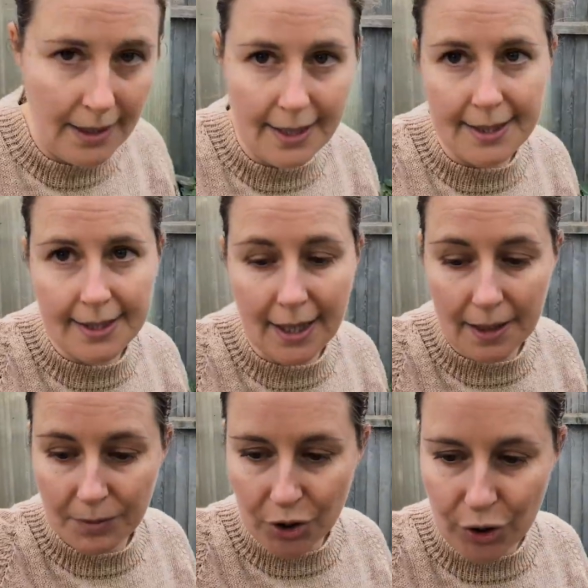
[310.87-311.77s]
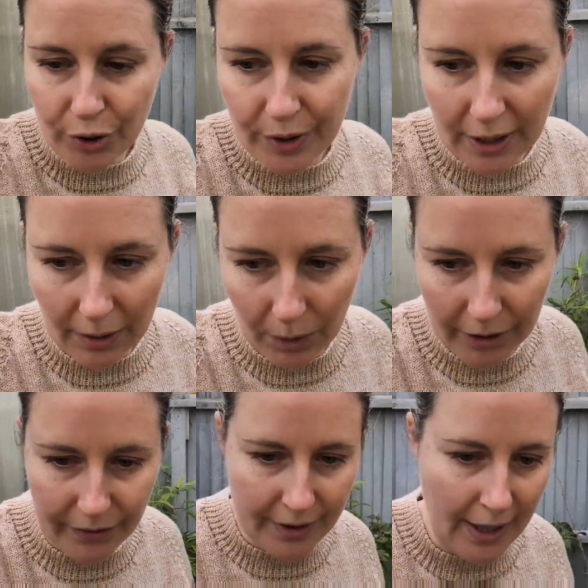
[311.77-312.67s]
Instead, I'm just using the
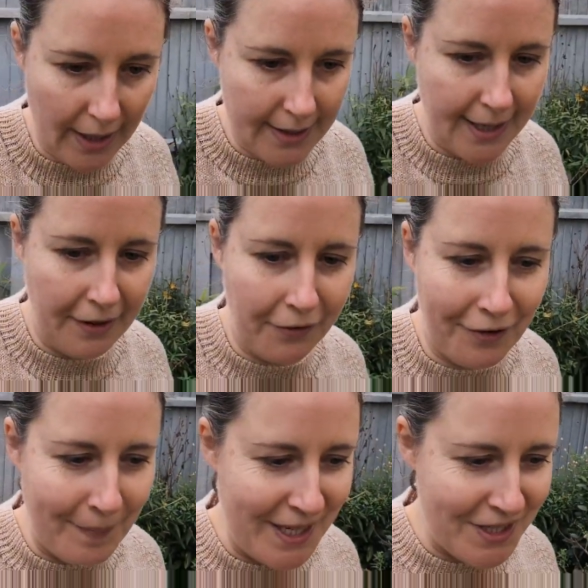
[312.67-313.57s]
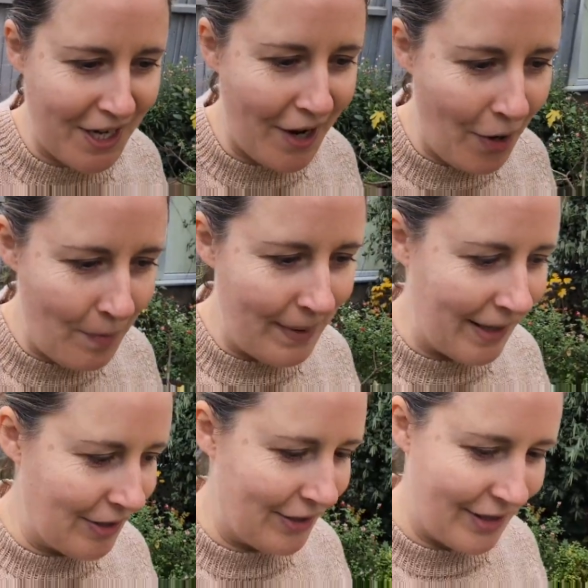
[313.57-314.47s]
ones that I saved from this year. Oh my
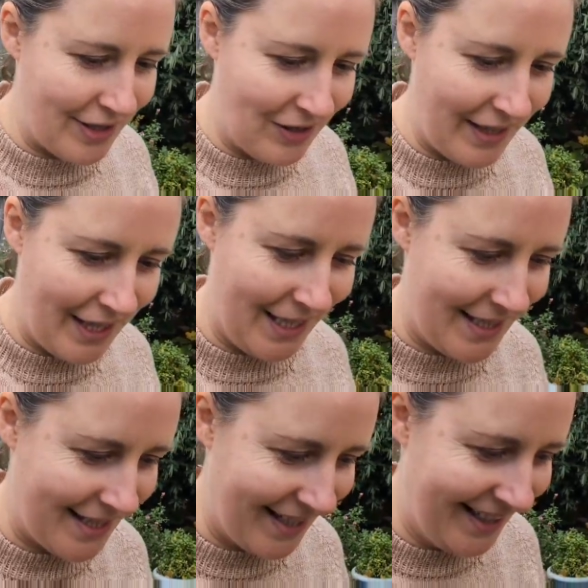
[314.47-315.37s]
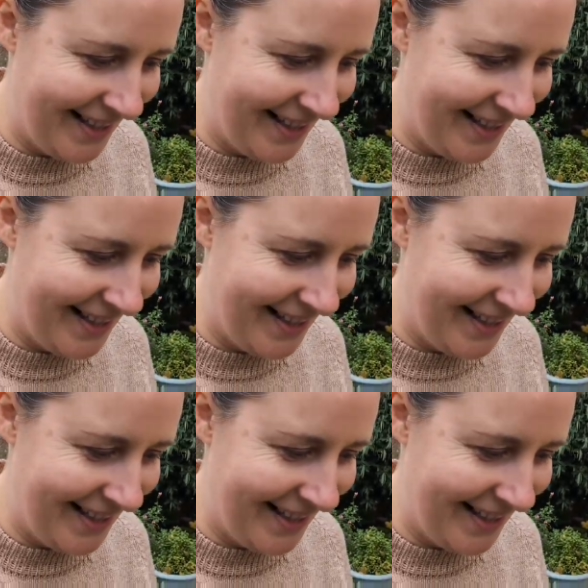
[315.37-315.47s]
goodness, look at this.